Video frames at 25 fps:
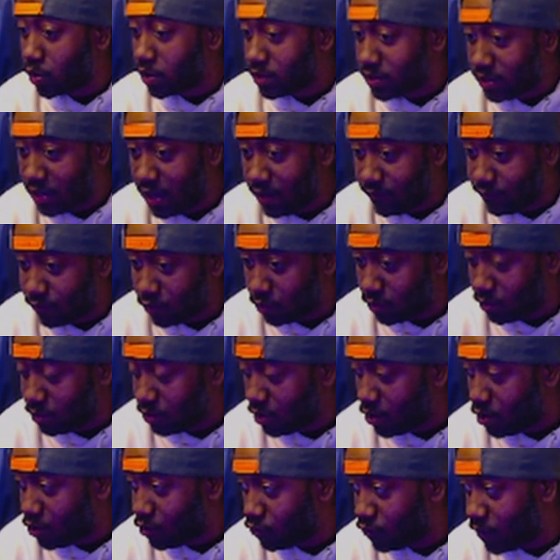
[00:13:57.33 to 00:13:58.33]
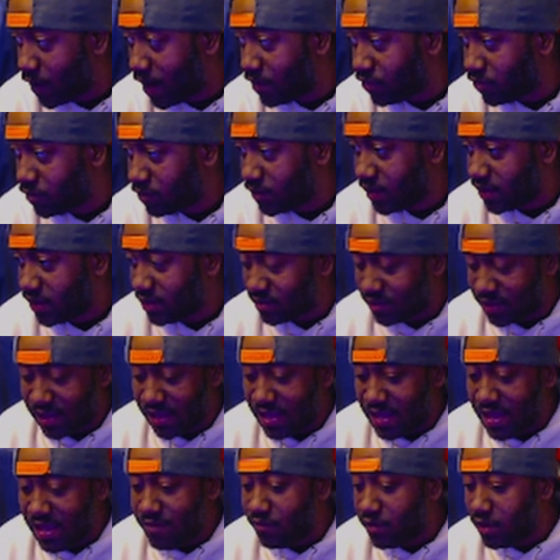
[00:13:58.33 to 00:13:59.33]
level.
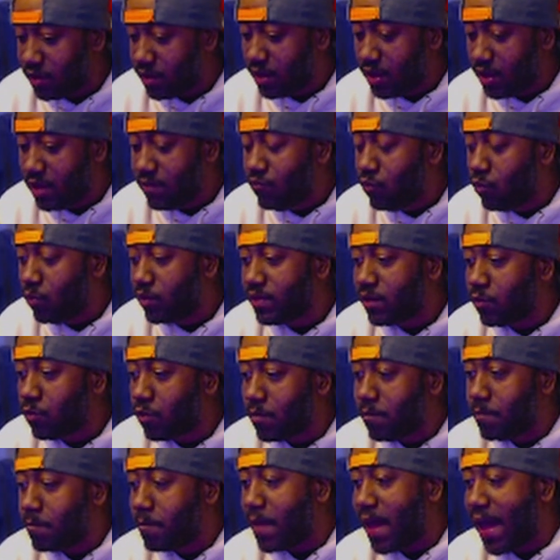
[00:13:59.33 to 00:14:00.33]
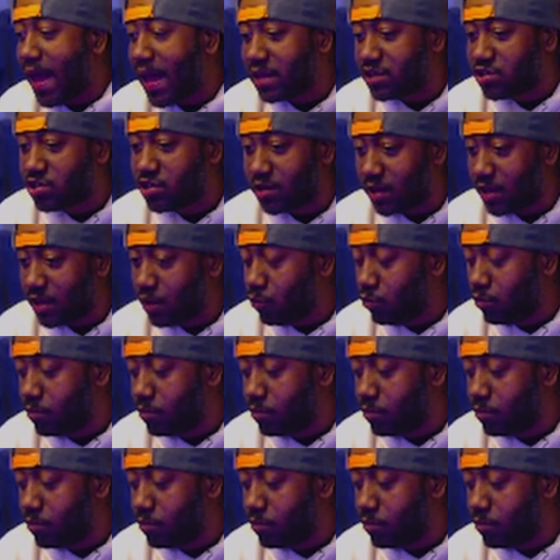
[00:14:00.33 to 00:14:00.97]
Even when they were mashing, it would